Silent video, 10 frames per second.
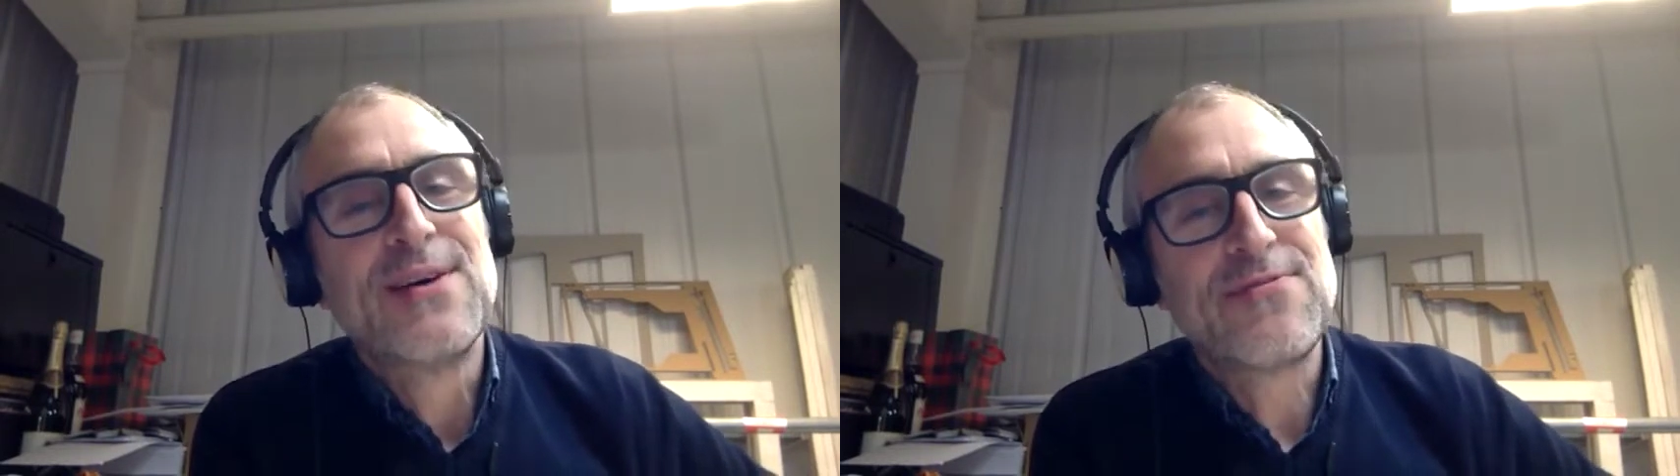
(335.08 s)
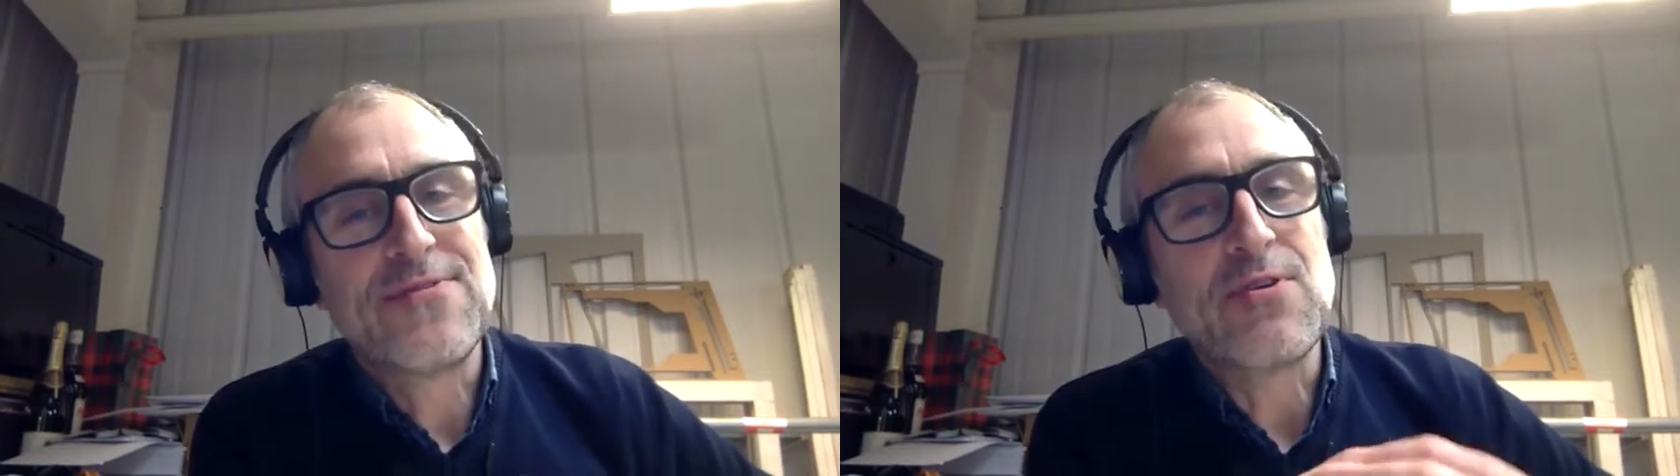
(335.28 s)

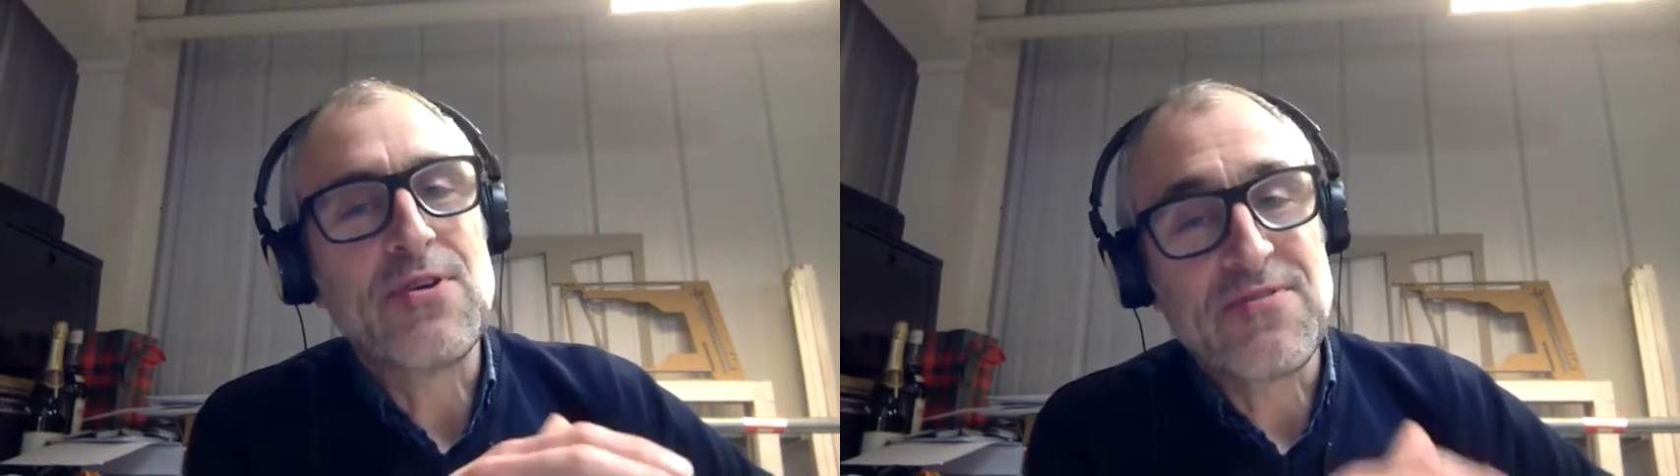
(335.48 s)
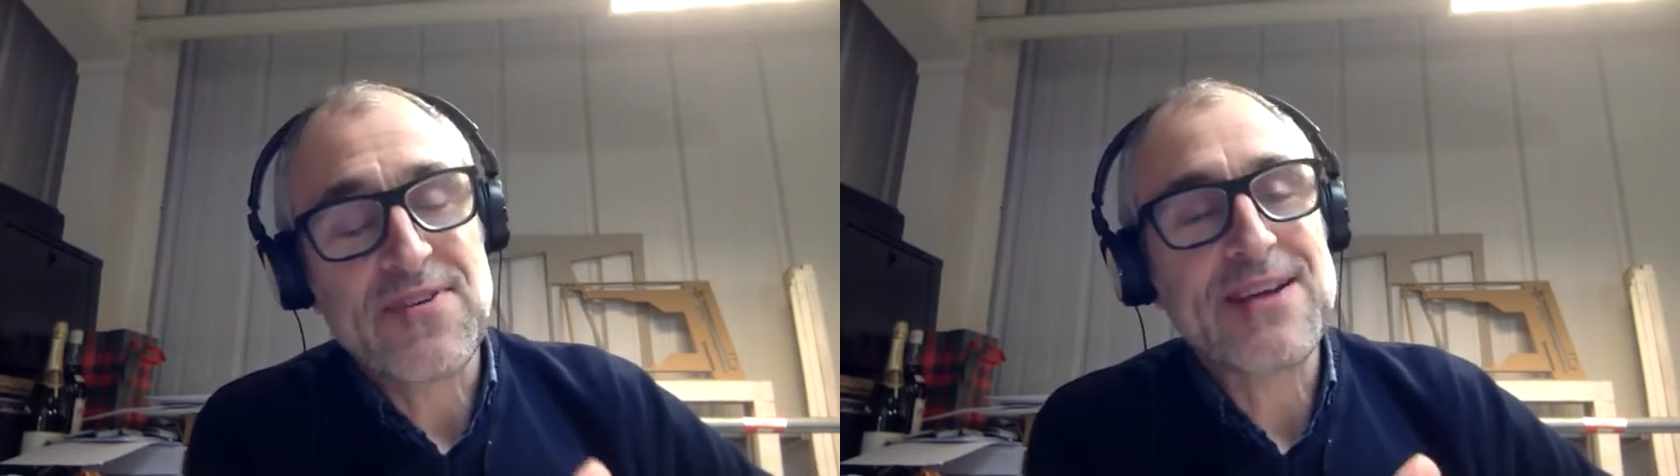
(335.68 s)
for a
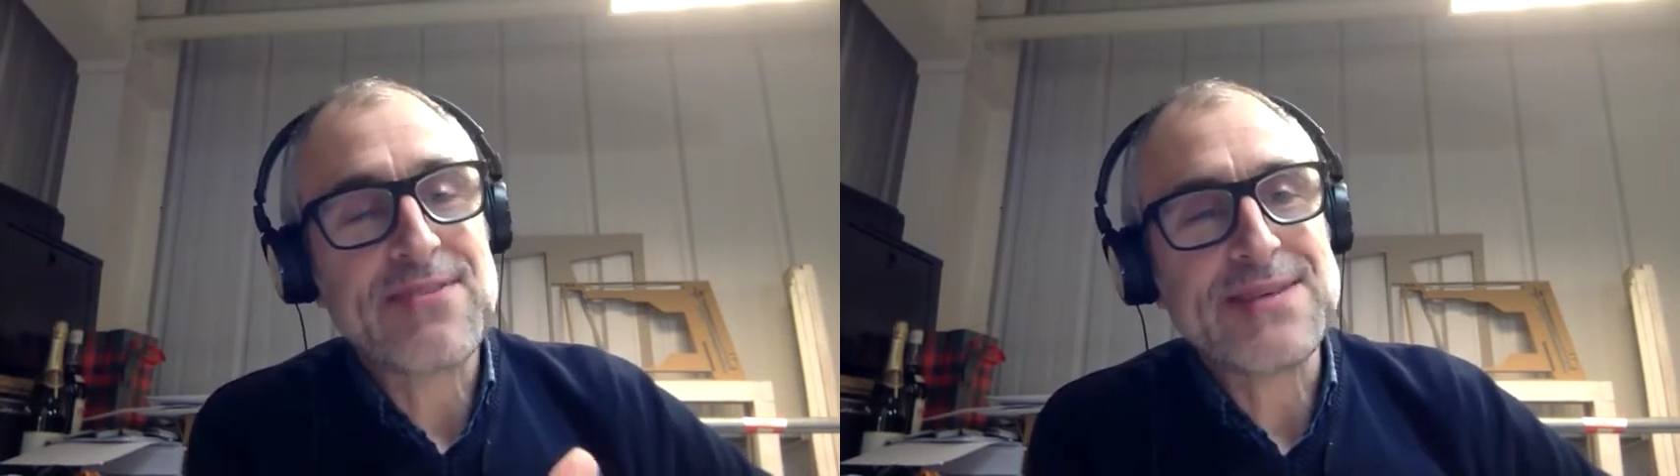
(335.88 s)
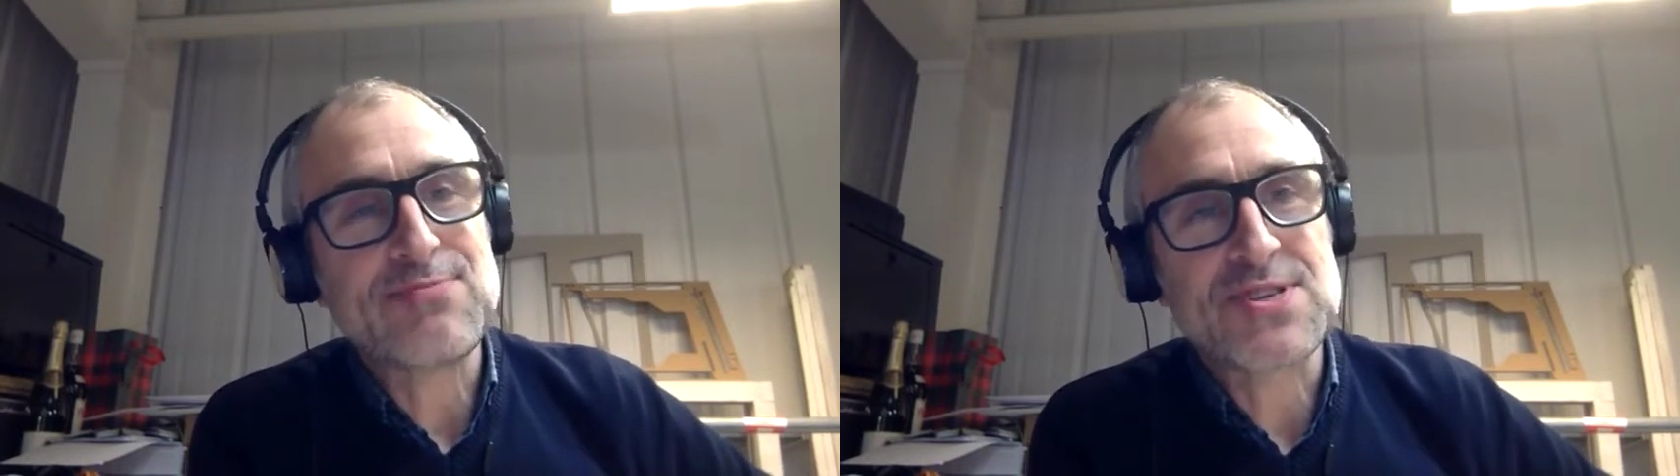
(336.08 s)

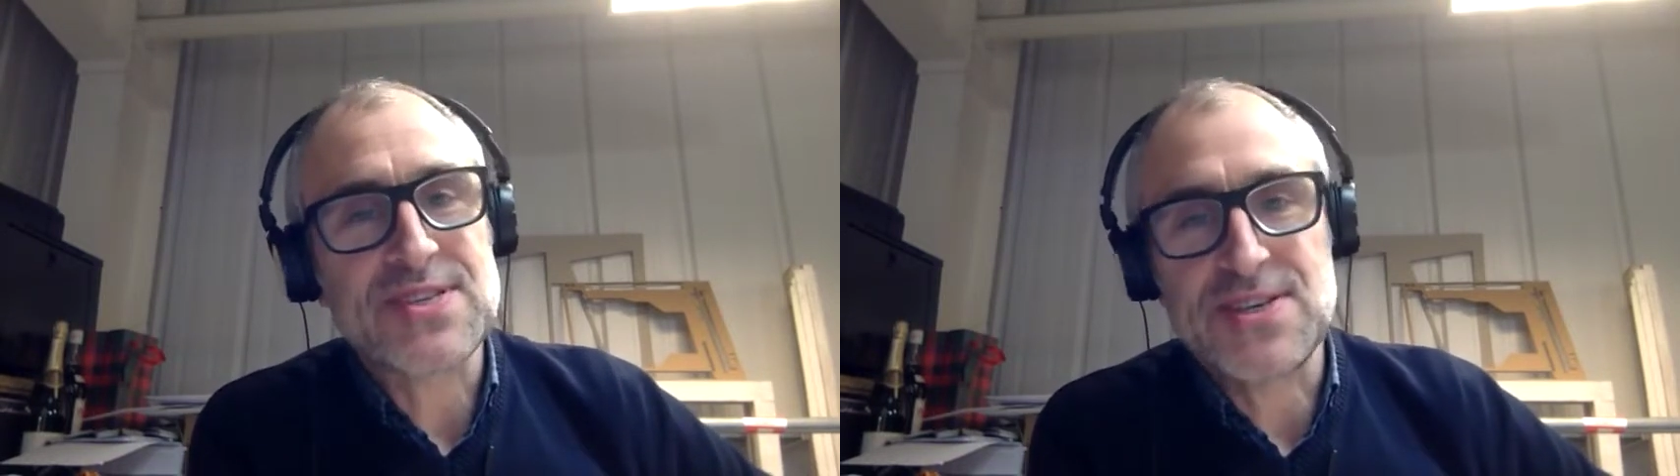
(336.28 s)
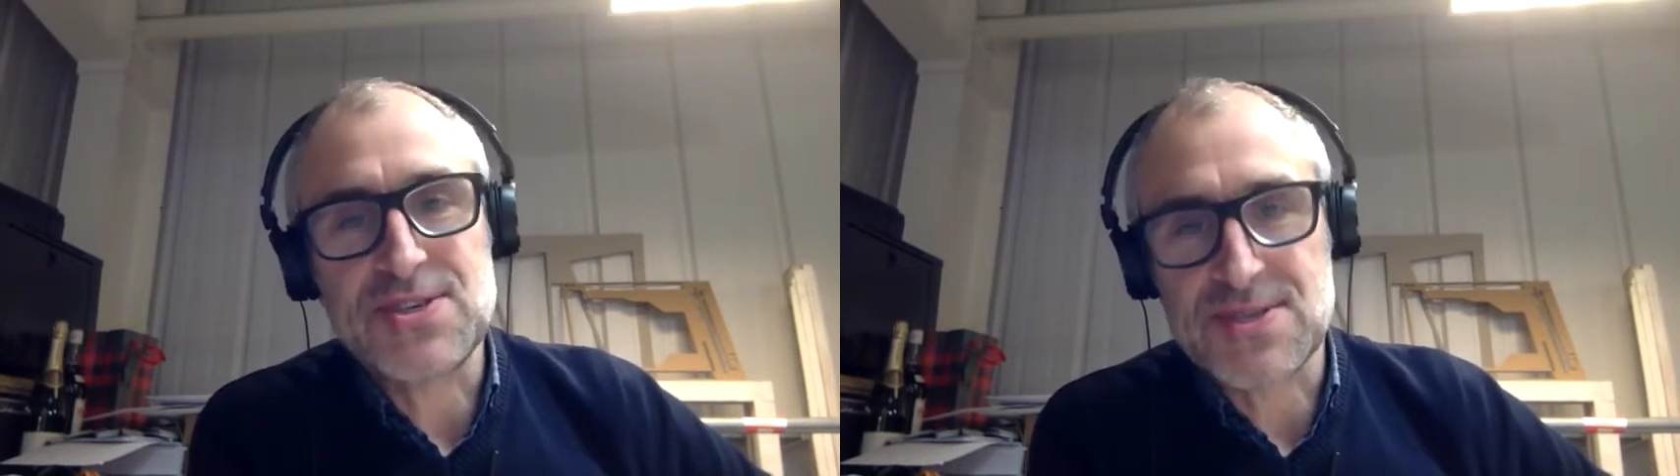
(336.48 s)
very
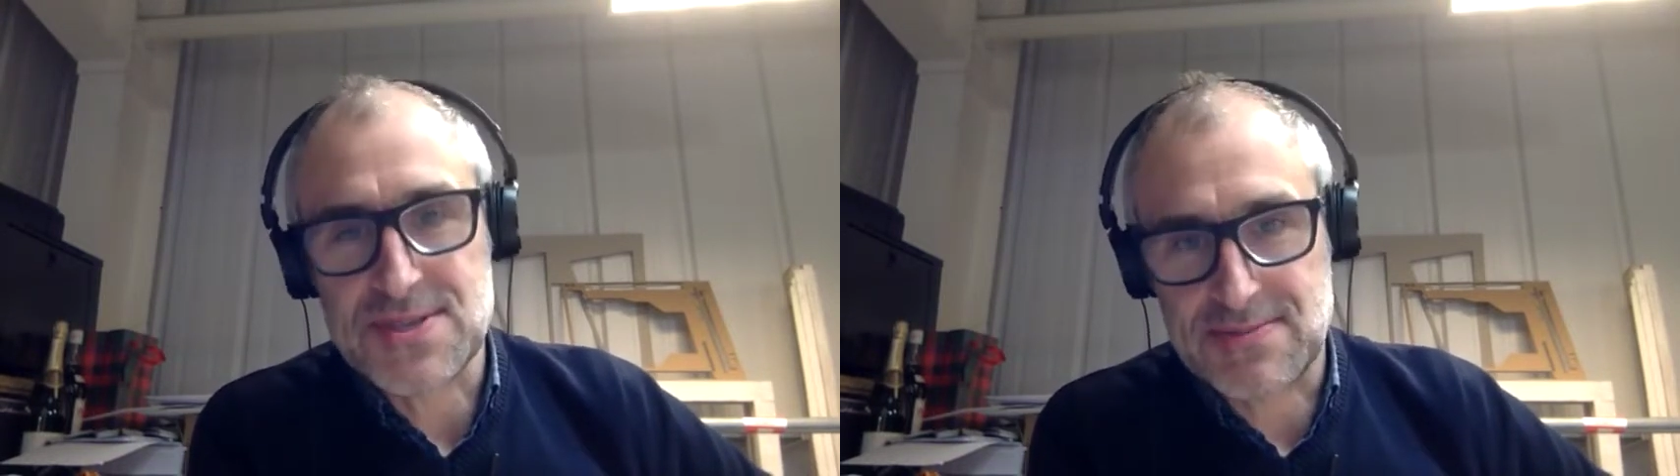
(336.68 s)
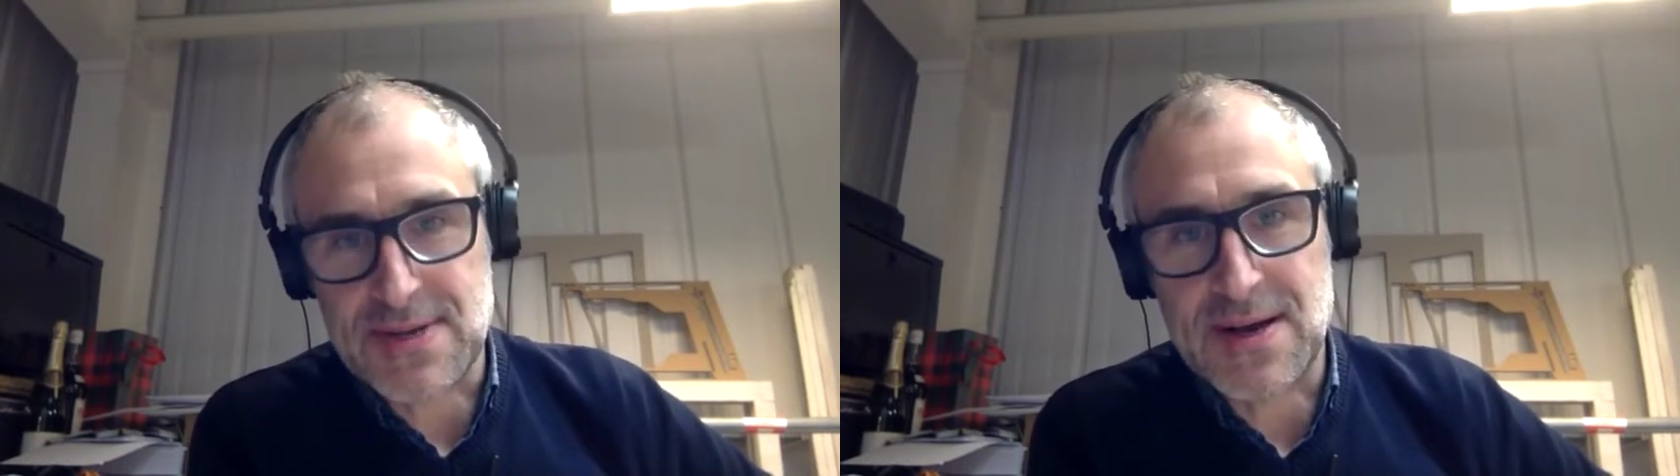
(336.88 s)
prestigious